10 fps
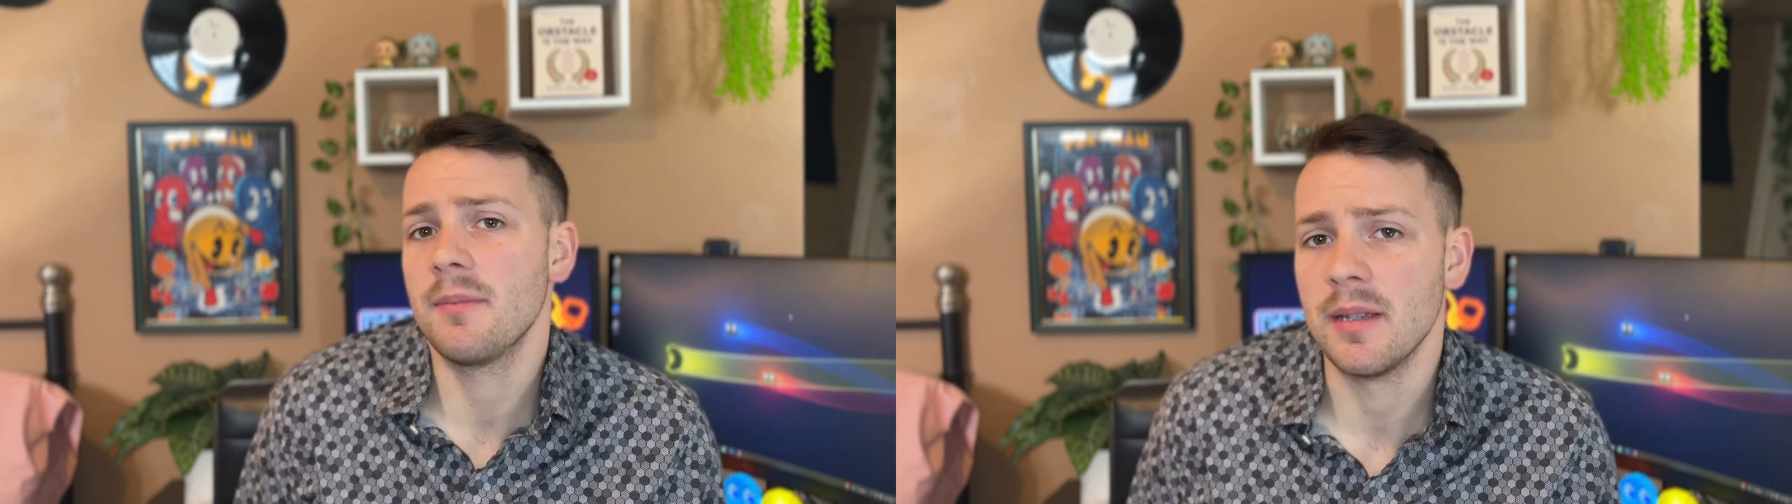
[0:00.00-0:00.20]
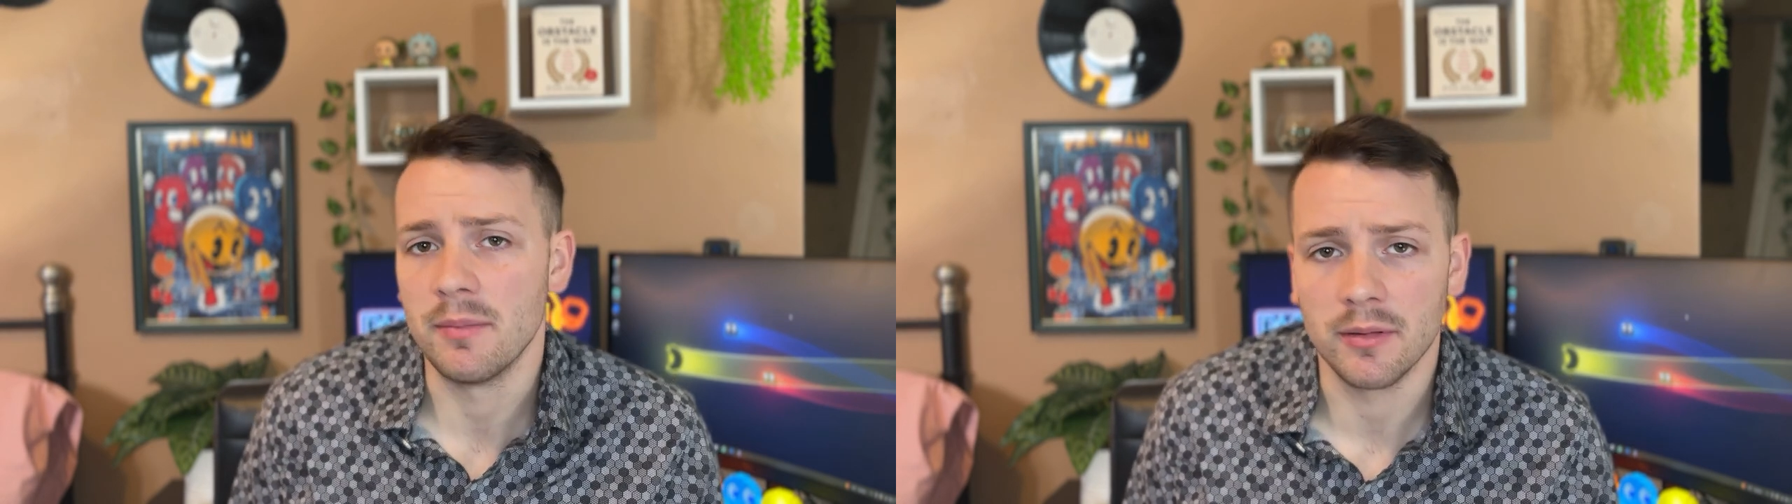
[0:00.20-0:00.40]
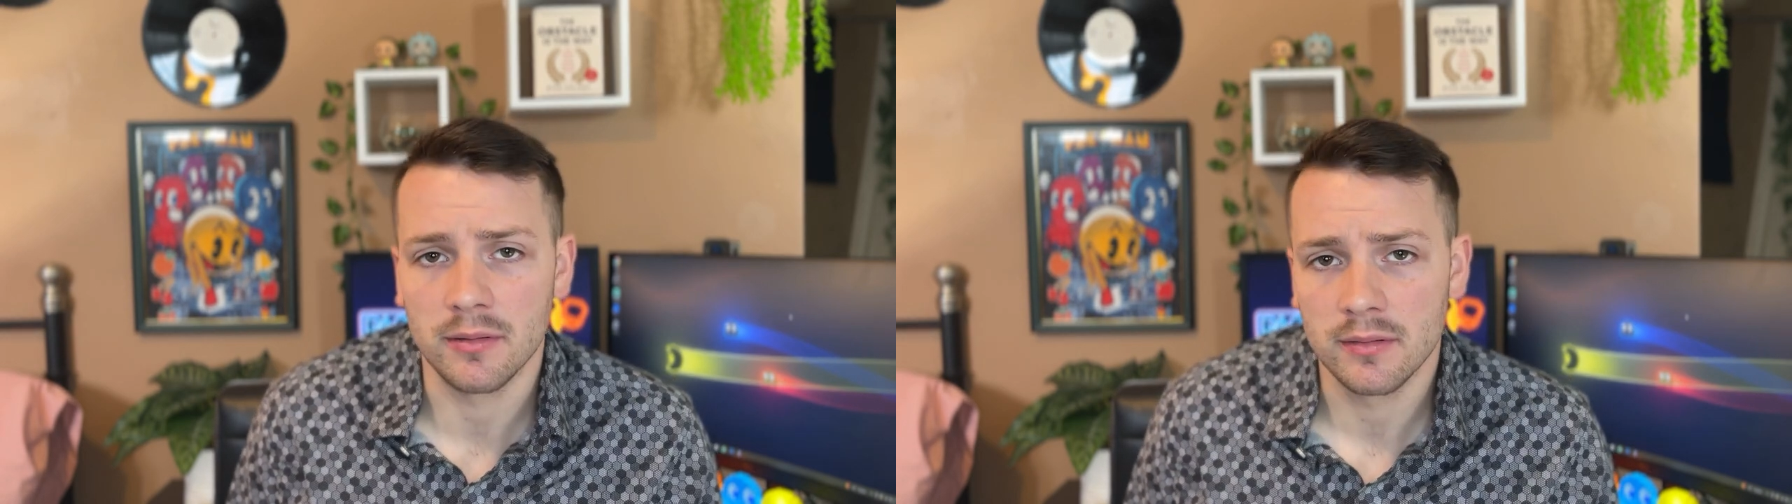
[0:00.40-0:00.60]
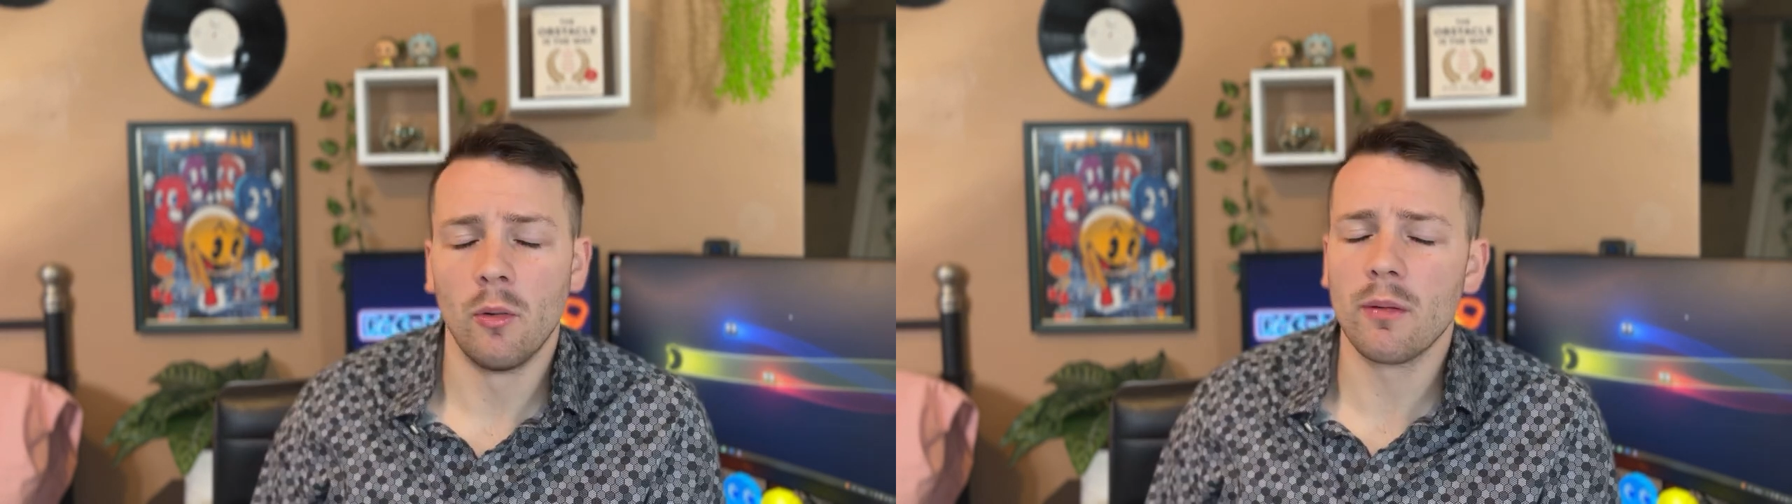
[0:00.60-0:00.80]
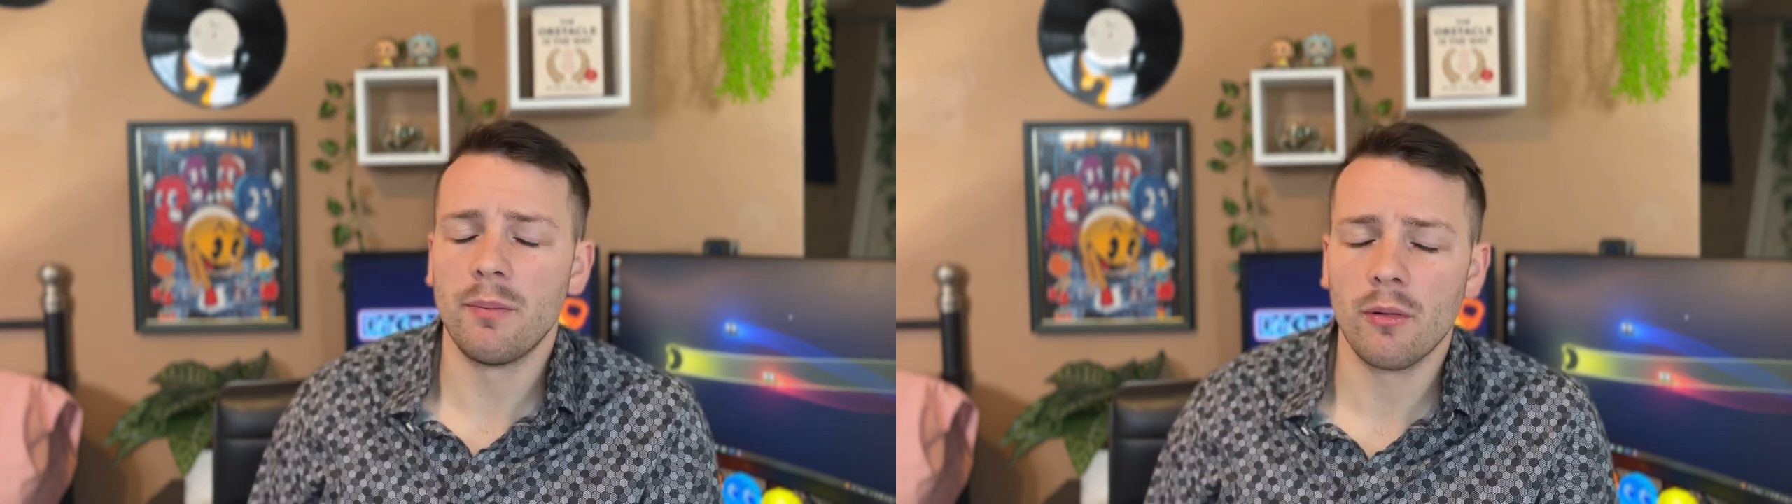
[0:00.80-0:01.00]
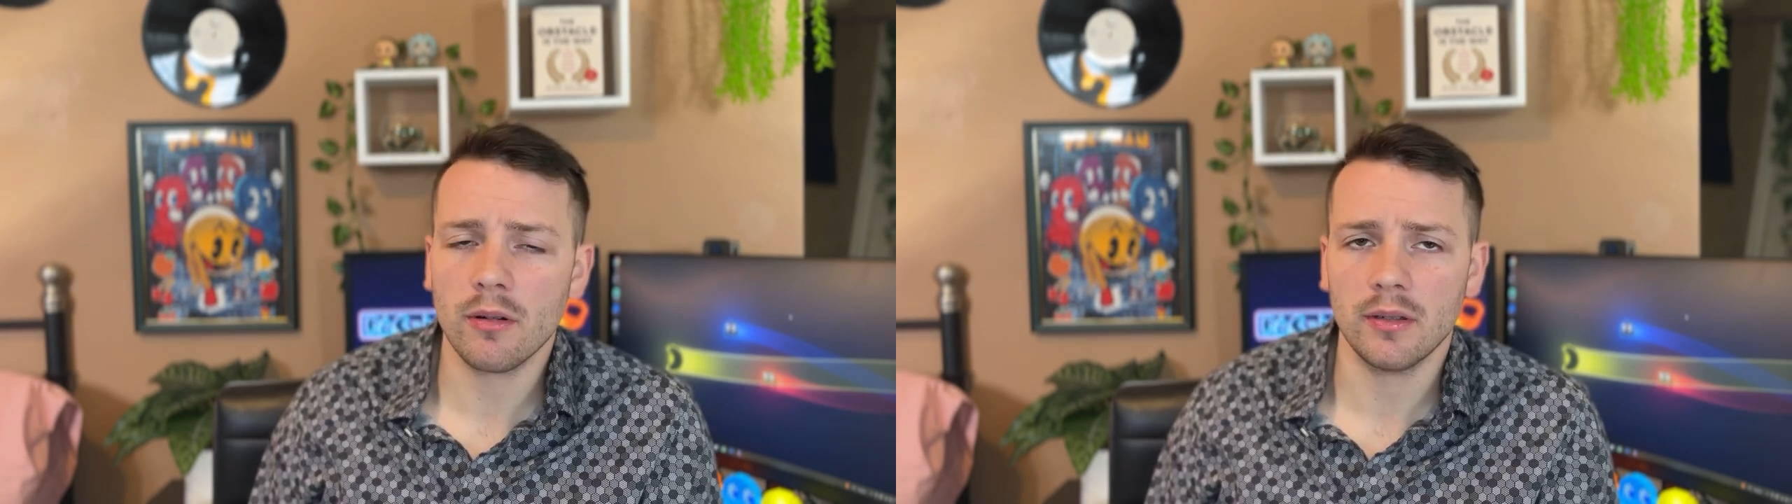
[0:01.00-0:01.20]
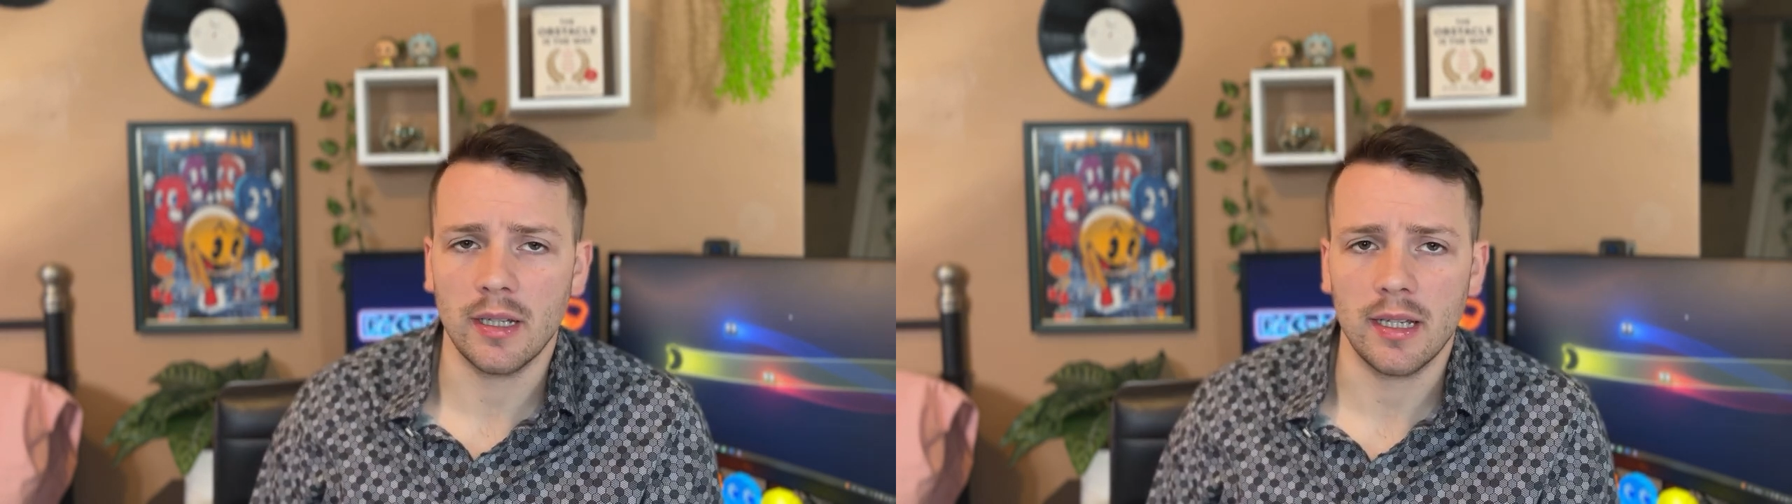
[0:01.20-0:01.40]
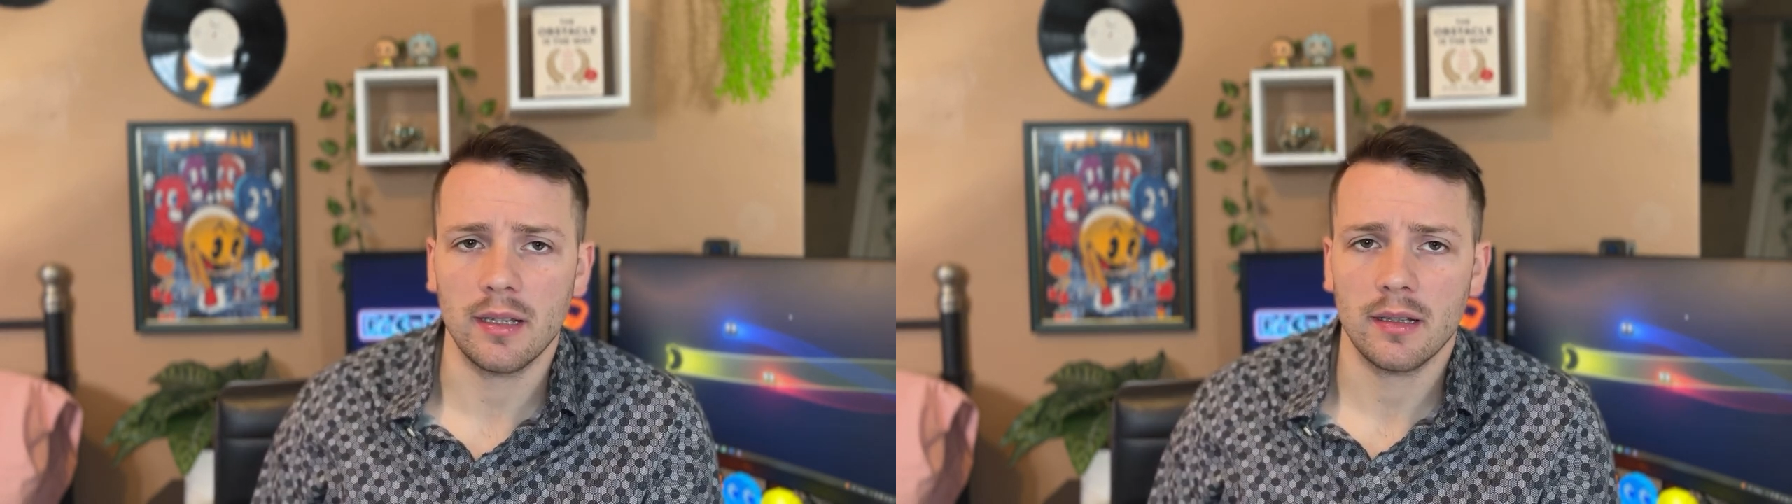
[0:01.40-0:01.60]
people? More
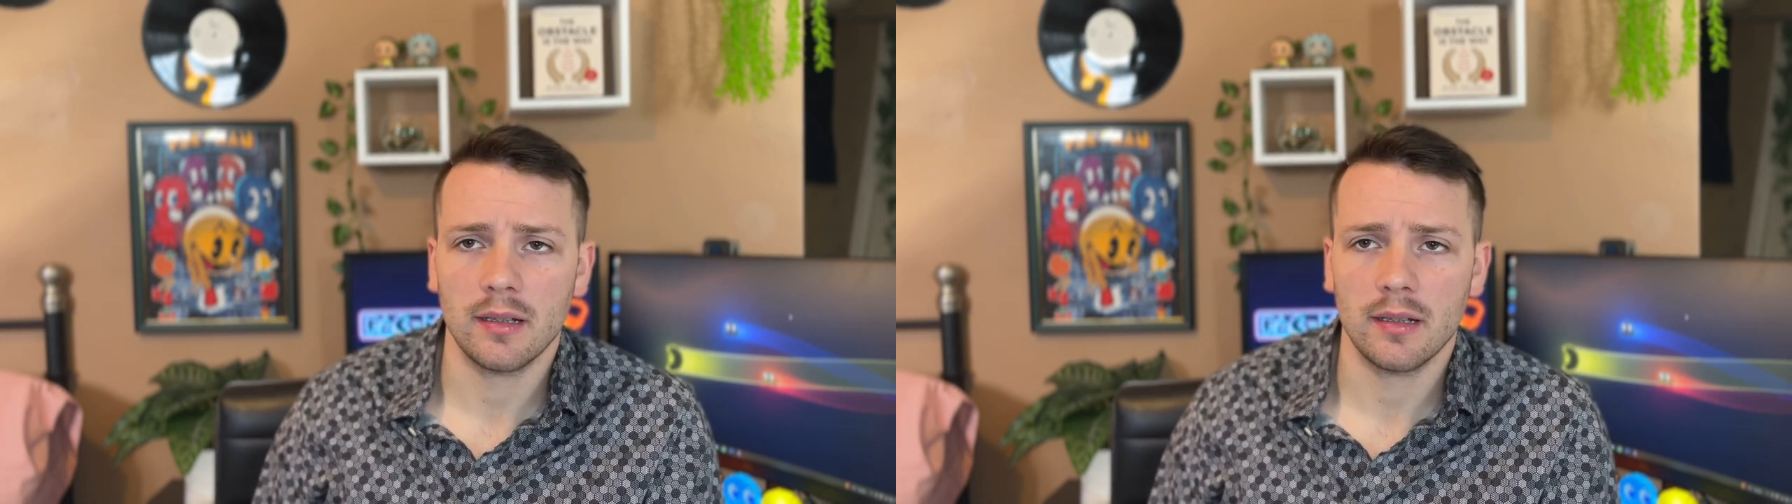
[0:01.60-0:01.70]
importantly,